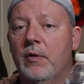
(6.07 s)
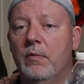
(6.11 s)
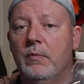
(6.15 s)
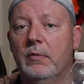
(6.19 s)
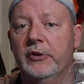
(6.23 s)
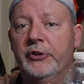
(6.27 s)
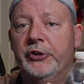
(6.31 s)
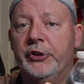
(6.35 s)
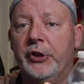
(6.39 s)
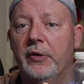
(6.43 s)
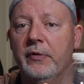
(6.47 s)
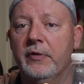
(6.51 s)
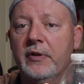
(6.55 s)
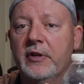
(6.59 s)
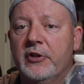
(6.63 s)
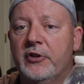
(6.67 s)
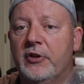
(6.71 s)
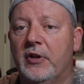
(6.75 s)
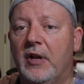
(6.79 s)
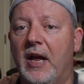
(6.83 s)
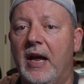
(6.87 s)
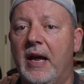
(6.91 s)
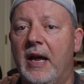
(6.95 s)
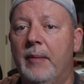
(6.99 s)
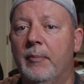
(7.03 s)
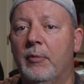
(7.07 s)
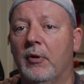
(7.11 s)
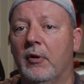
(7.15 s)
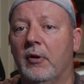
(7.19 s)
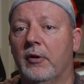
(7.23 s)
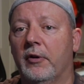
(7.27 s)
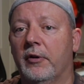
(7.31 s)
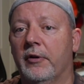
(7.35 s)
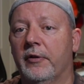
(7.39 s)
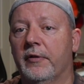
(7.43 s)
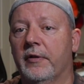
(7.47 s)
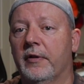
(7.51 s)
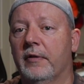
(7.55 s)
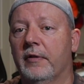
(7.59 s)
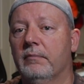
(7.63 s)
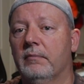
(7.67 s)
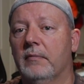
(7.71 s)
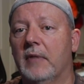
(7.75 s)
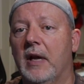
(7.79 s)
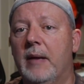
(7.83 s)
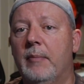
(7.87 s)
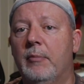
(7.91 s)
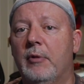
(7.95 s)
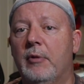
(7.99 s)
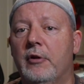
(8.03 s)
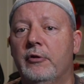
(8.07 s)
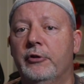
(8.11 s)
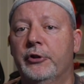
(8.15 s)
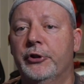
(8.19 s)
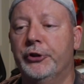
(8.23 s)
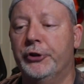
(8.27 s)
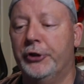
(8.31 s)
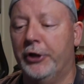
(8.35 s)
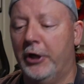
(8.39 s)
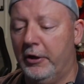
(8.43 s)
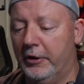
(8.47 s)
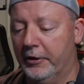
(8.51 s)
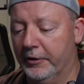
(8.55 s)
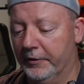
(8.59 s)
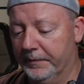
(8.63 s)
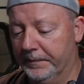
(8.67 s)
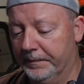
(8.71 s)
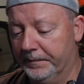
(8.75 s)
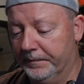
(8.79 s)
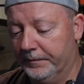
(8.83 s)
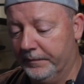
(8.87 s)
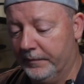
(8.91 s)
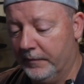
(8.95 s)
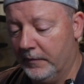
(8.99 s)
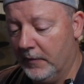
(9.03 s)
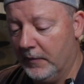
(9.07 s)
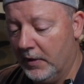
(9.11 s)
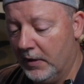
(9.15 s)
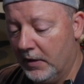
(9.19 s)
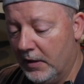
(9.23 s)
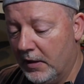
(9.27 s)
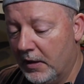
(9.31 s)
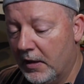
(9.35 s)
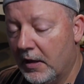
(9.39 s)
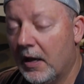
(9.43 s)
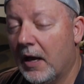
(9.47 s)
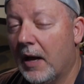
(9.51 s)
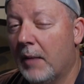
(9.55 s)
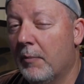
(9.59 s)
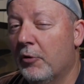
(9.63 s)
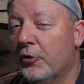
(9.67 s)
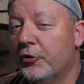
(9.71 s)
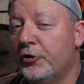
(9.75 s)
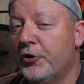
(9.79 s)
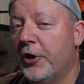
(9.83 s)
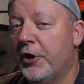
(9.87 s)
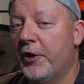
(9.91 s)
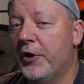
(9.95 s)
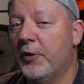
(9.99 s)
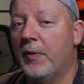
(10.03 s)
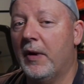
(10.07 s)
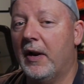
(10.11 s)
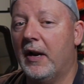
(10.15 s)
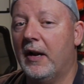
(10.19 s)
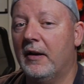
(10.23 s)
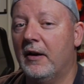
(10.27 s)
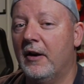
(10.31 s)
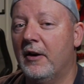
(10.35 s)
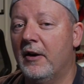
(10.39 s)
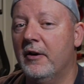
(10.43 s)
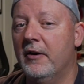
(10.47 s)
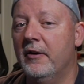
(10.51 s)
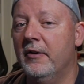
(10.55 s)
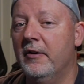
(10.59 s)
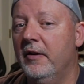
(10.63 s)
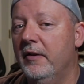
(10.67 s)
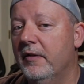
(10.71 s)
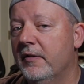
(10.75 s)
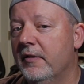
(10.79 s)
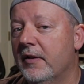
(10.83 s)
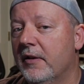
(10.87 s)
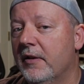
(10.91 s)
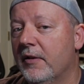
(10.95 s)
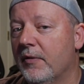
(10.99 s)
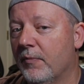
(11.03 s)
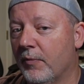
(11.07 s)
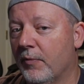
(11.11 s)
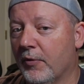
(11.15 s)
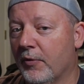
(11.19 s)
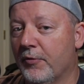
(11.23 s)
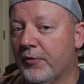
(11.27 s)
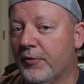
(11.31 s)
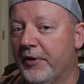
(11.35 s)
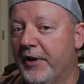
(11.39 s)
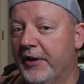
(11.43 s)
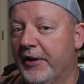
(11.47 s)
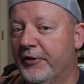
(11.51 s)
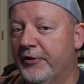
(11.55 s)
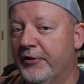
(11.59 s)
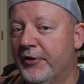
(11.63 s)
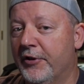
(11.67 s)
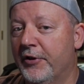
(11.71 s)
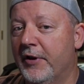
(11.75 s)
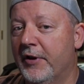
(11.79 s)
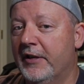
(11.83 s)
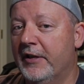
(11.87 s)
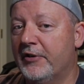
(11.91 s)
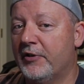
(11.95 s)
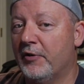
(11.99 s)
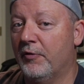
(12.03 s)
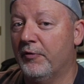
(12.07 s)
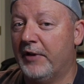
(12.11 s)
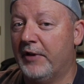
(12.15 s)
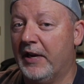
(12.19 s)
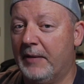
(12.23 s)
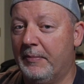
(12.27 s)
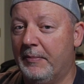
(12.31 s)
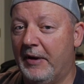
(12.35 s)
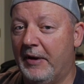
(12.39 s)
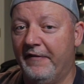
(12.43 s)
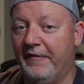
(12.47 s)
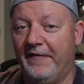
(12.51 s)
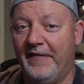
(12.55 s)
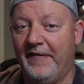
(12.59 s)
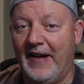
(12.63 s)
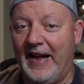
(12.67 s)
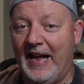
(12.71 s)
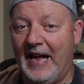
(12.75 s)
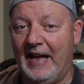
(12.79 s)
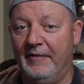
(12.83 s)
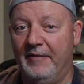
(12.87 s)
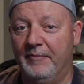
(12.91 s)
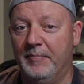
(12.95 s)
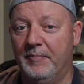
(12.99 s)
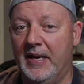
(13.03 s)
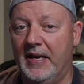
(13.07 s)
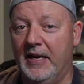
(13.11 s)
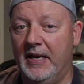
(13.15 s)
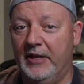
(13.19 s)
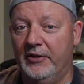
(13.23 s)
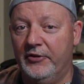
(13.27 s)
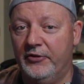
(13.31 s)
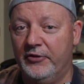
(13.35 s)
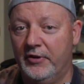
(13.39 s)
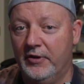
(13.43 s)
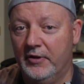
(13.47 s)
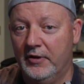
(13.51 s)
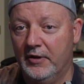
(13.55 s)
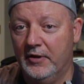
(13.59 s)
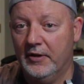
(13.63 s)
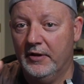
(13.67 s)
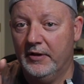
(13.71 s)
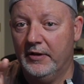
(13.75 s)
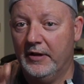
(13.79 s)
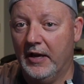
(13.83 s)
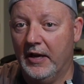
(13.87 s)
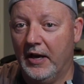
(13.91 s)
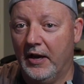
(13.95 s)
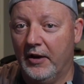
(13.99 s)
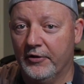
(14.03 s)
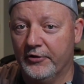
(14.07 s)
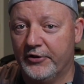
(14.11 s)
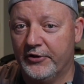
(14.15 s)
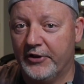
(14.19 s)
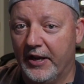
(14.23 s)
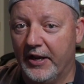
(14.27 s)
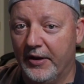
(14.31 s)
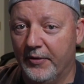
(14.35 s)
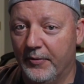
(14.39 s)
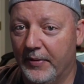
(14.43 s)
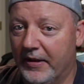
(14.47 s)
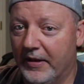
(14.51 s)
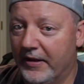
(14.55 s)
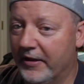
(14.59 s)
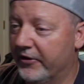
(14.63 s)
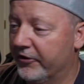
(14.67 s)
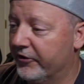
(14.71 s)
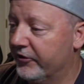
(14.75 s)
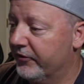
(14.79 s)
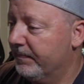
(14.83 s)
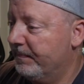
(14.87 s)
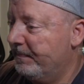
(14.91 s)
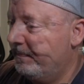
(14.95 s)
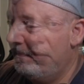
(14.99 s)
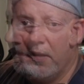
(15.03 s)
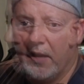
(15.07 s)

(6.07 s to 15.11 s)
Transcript: you don't want to show this label or the label on your shirt. I'm going to show you what I learned. We're going to get to it. It's going to take about 5 minutes. Y'all stay with us.